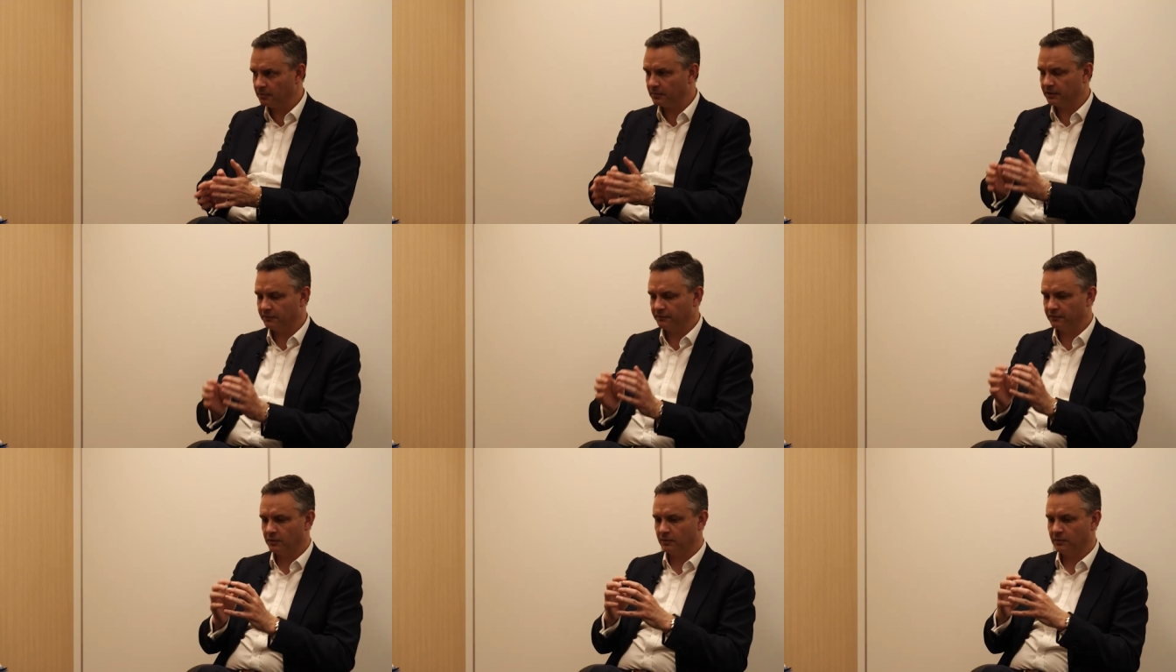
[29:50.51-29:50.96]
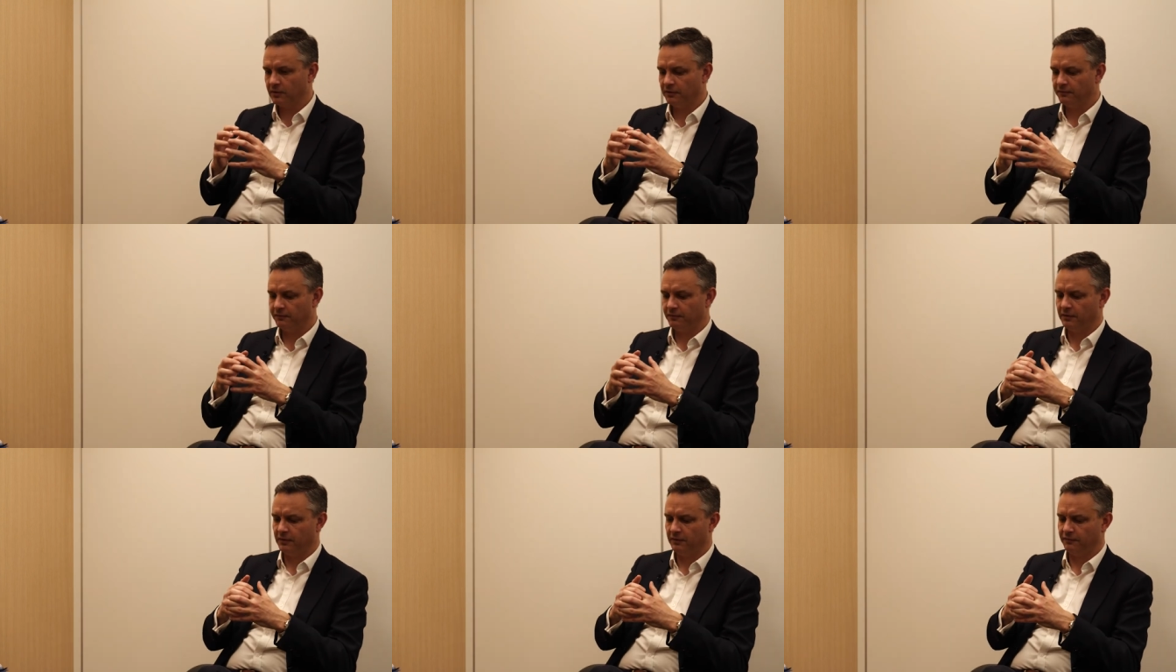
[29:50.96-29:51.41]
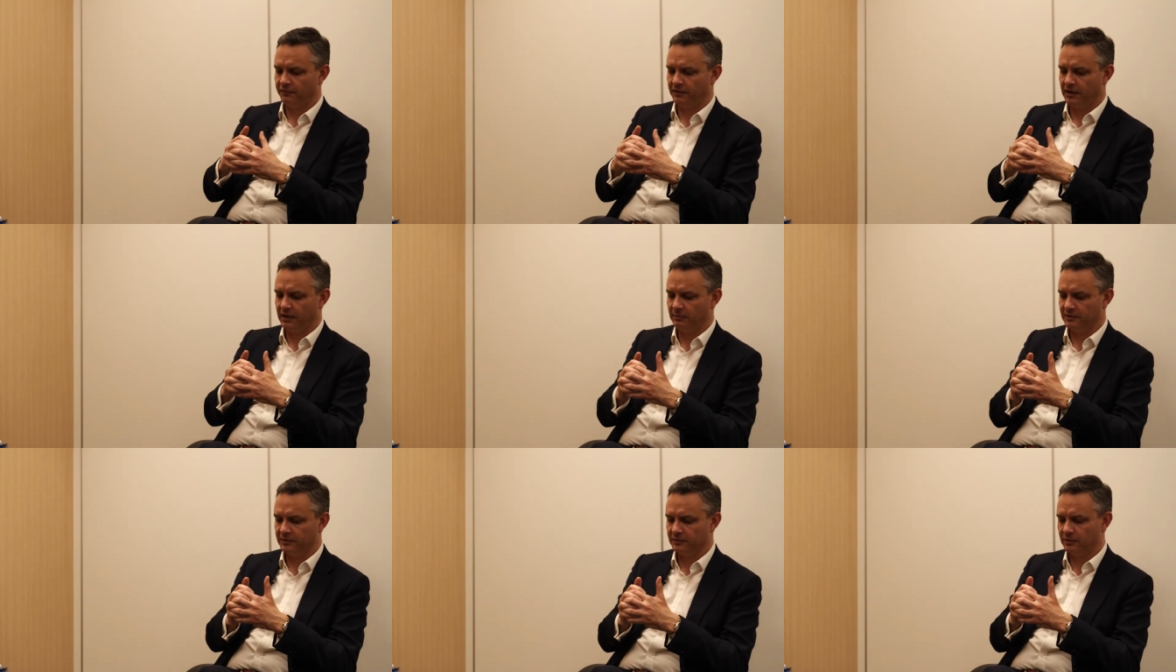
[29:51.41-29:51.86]
But if you're if, if
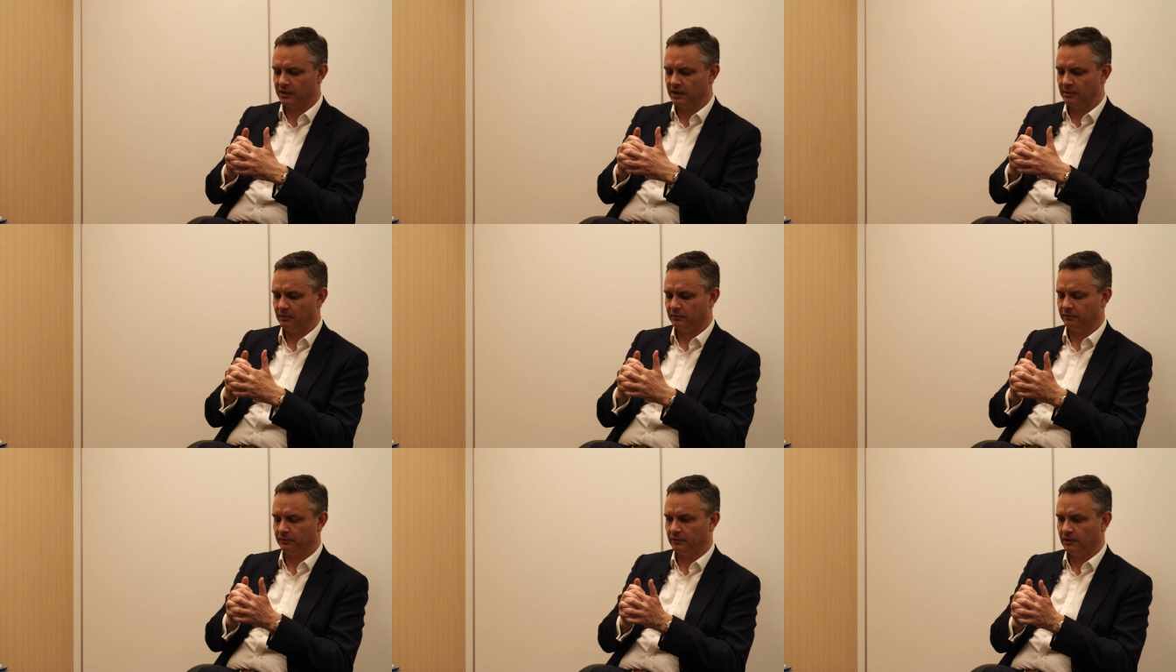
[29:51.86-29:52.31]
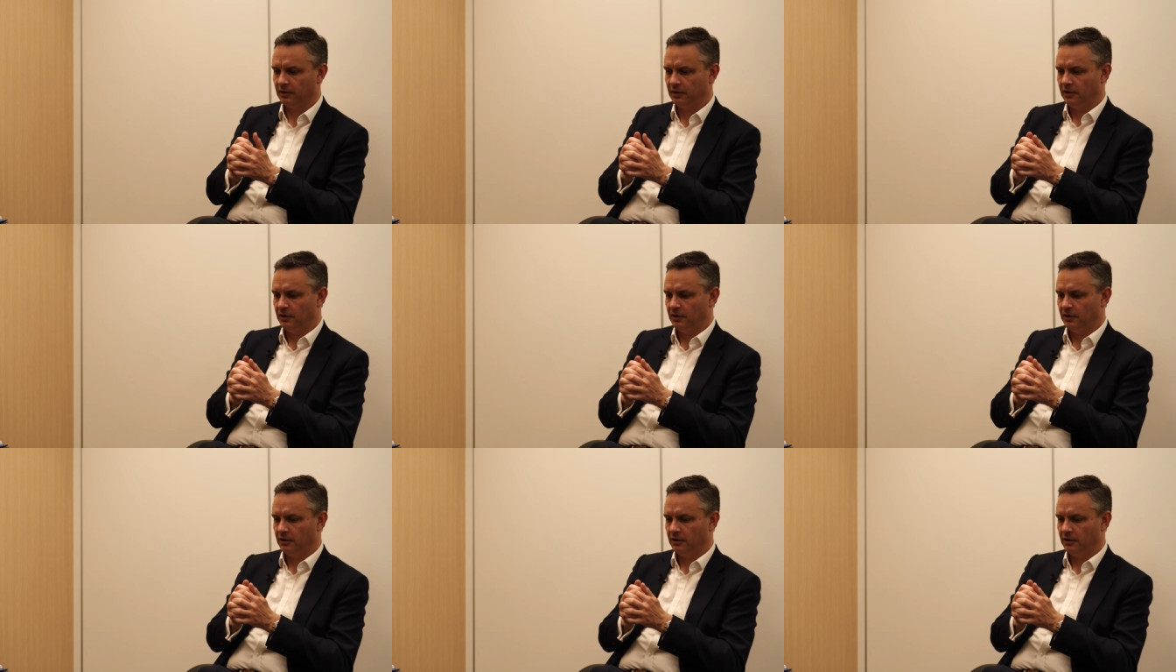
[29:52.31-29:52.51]
farmers are able